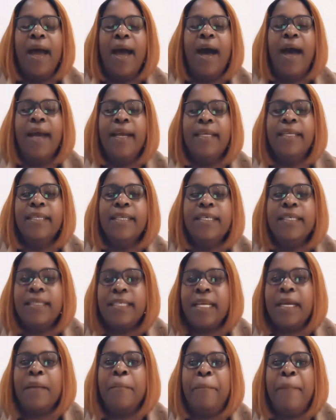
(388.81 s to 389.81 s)
I
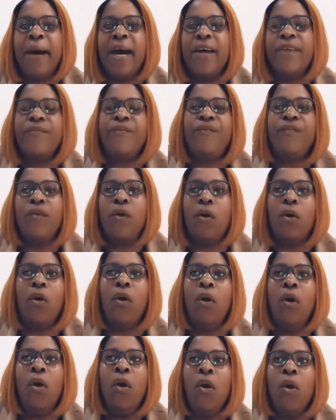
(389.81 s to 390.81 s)
need a band
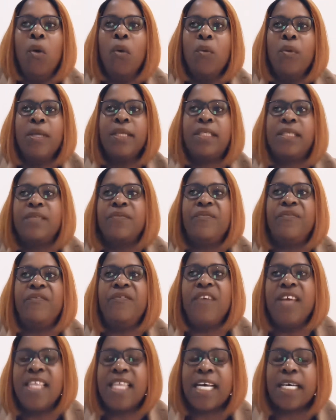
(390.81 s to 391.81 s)
4 with
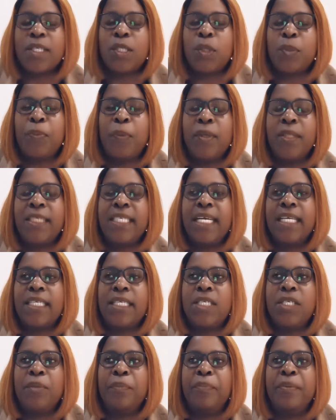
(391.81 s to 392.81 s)
visa
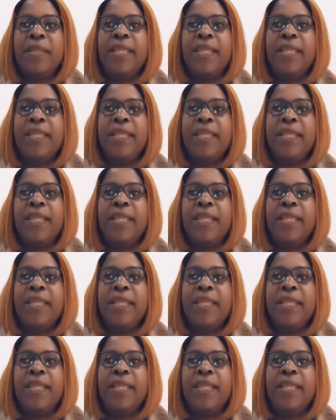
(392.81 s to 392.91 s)
sponsorship.